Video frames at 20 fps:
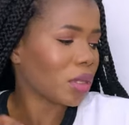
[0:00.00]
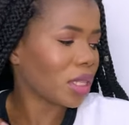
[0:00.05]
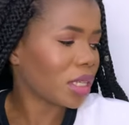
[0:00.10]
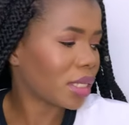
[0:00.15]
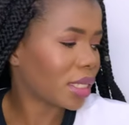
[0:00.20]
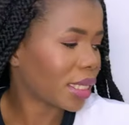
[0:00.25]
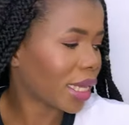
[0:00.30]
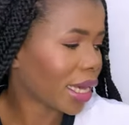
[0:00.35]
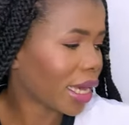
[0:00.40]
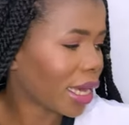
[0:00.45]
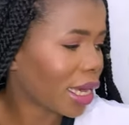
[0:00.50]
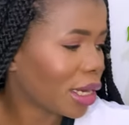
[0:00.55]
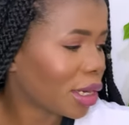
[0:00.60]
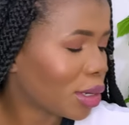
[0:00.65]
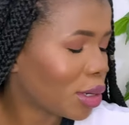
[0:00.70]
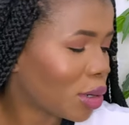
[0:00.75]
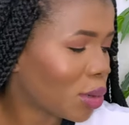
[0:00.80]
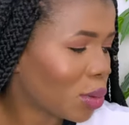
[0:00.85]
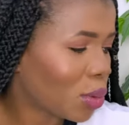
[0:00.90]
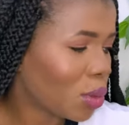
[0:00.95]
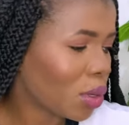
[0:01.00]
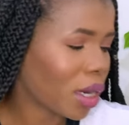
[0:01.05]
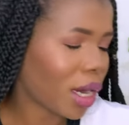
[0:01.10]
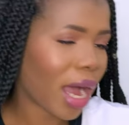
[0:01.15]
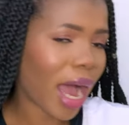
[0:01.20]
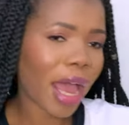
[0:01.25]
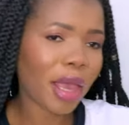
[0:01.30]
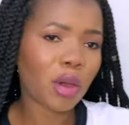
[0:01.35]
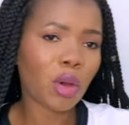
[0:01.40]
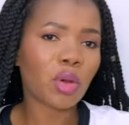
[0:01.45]
the second look,
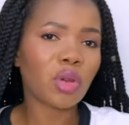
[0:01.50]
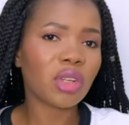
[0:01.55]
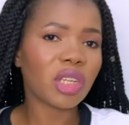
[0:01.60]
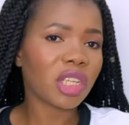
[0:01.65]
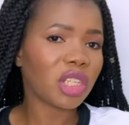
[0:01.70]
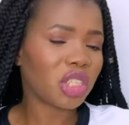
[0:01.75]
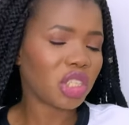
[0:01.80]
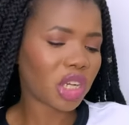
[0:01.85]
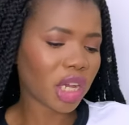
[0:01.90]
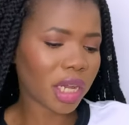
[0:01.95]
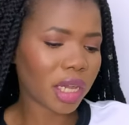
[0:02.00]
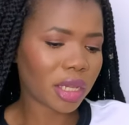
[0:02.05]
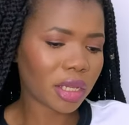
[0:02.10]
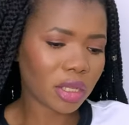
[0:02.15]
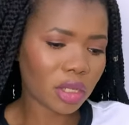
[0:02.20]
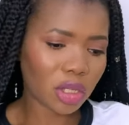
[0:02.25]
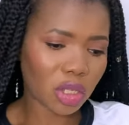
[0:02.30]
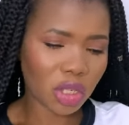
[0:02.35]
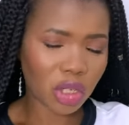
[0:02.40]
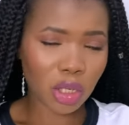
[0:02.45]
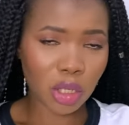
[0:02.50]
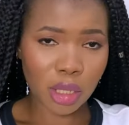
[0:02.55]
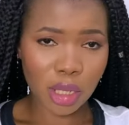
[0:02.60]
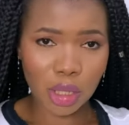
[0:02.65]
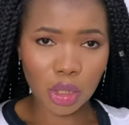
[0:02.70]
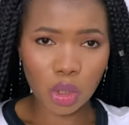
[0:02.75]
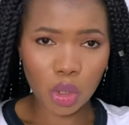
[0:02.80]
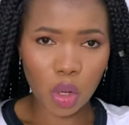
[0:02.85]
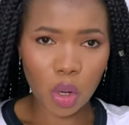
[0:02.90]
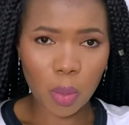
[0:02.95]
I only changed the
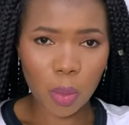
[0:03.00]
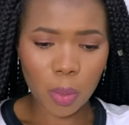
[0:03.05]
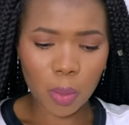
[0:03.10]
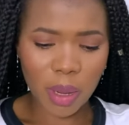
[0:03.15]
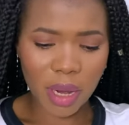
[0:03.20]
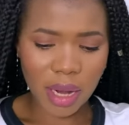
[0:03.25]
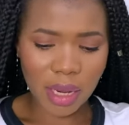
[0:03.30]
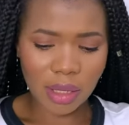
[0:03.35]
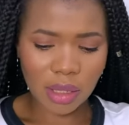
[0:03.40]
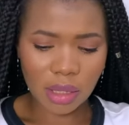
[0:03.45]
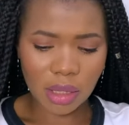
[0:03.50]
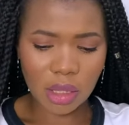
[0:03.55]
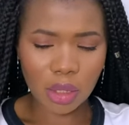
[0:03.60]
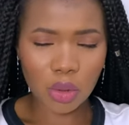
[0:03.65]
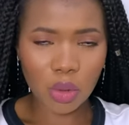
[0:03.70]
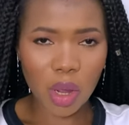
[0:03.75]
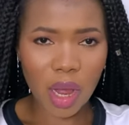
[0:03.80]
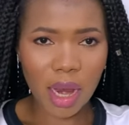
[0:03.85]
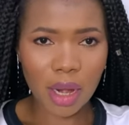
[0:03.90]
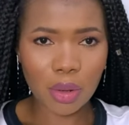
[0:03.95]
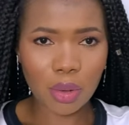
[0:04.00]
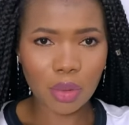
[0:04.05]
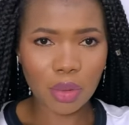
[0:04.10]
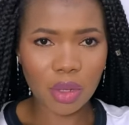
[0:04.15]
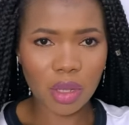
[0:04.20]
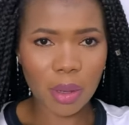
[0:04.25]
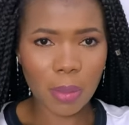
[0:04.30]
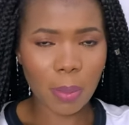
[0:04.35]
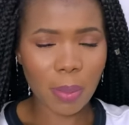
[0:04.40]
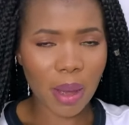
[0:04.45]
top, but I still had on
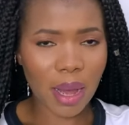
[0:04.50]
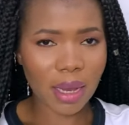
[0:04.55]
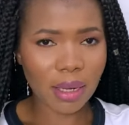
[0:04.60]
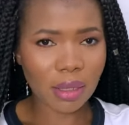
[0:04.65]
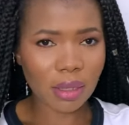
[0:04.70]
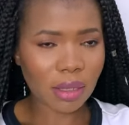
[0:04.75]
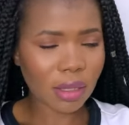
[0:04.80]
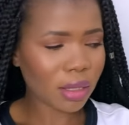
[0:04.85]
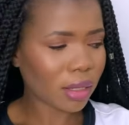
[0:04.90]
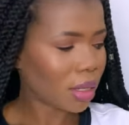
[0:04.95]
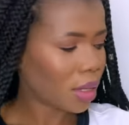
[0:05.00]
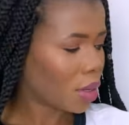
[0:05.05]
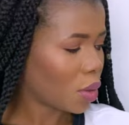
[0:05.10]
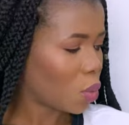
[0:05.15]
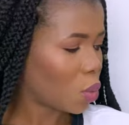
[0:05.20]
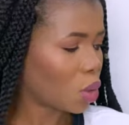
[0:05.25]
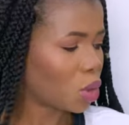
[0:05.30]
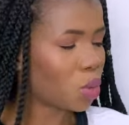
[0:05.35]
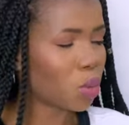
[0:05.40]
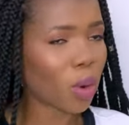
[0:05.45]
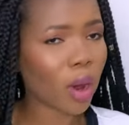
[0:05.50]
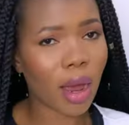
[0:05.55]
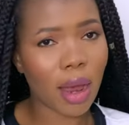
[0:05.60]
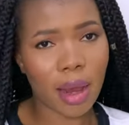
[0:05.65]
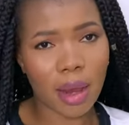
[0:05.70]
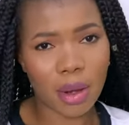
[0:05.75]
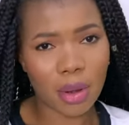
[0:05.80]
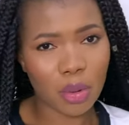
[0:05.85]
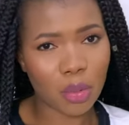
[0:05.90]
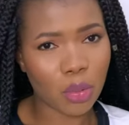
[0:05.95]
the pants, which
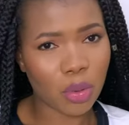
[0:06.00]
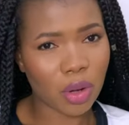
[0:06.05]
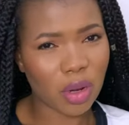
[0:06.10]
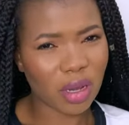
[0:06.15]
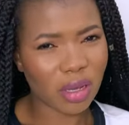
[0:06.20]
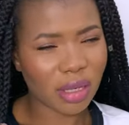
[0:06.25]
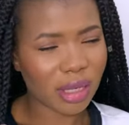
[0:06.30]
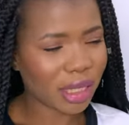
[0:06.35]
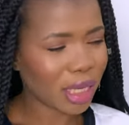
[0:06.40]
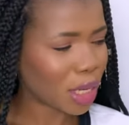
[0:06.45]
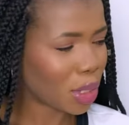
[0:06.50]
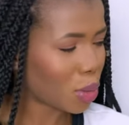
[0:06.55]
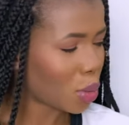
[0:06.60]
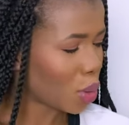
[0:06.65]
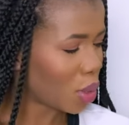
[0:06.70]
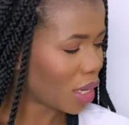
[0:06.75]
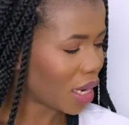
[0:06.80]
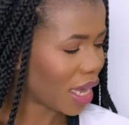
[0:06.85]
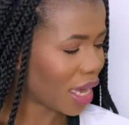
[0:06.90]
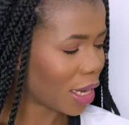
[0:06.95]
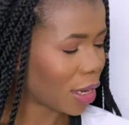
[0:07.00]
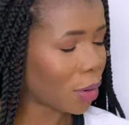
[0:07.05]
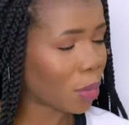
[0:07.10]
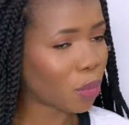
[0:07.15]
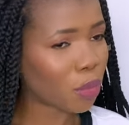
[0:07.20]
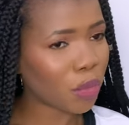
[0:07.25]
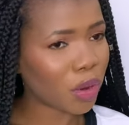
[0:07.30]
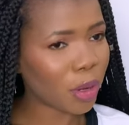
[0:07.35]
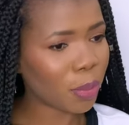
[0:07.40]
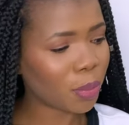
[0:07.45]
were a single leg
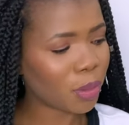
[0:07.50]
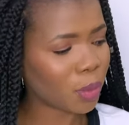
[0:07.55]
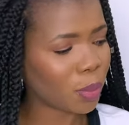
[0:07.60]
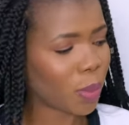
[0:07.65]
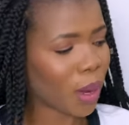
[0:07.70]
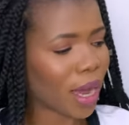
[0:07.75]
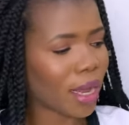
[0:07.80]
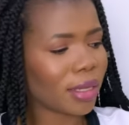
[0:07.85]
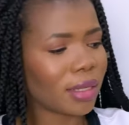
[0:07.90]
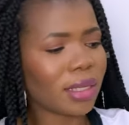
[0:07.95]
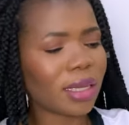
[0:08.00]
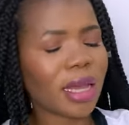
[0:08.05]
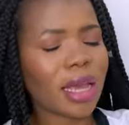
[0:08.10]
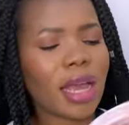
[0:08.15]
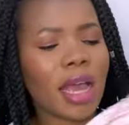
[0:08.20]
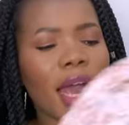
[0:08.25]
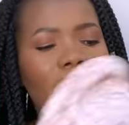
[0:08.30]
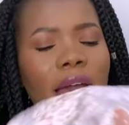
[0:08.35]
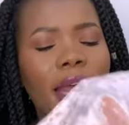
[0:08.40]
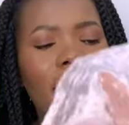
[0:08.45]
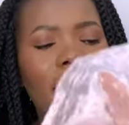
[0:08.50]
rib pants, and